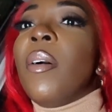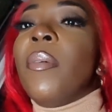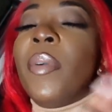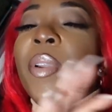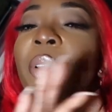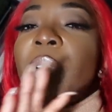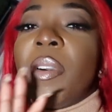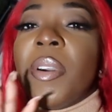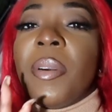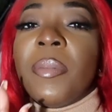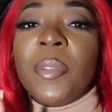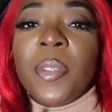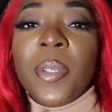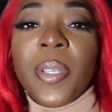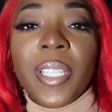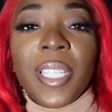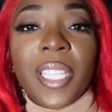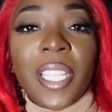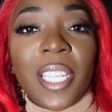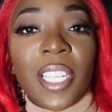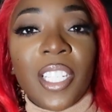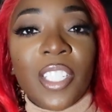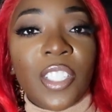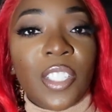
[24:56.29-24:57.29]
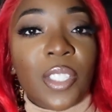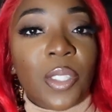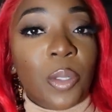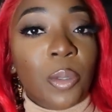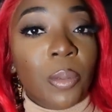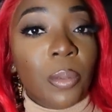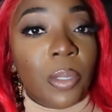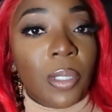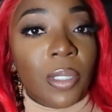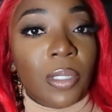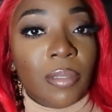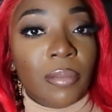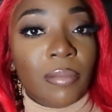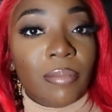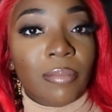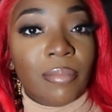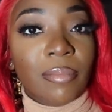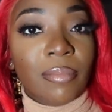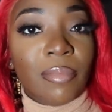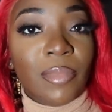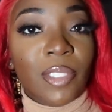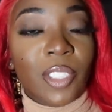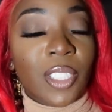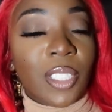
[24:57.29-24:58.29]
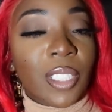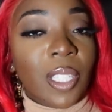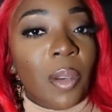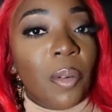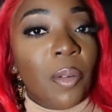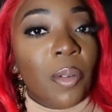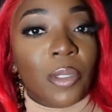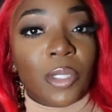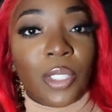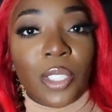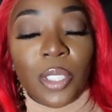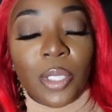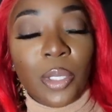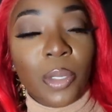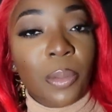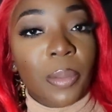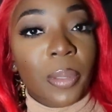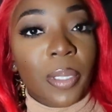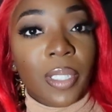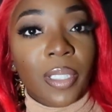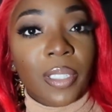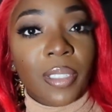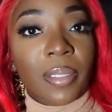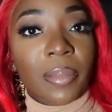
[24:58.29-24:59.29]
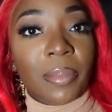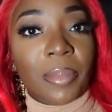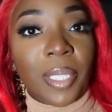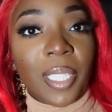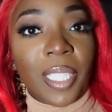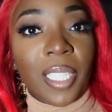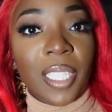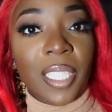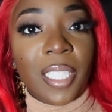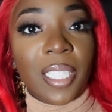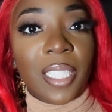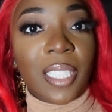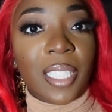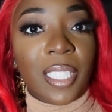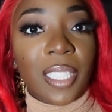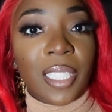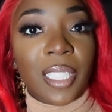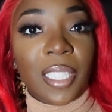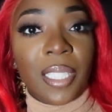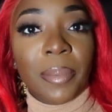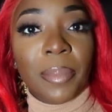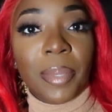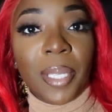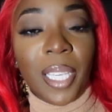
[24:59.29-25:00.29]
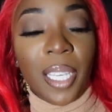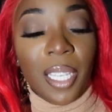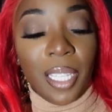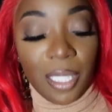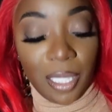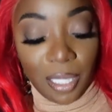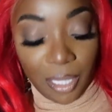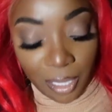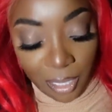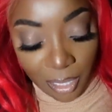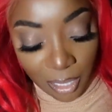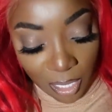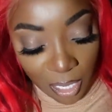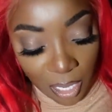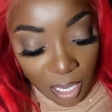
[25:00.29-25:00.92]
When you come to Atlanta, just Uber. Just Uber, because the BS.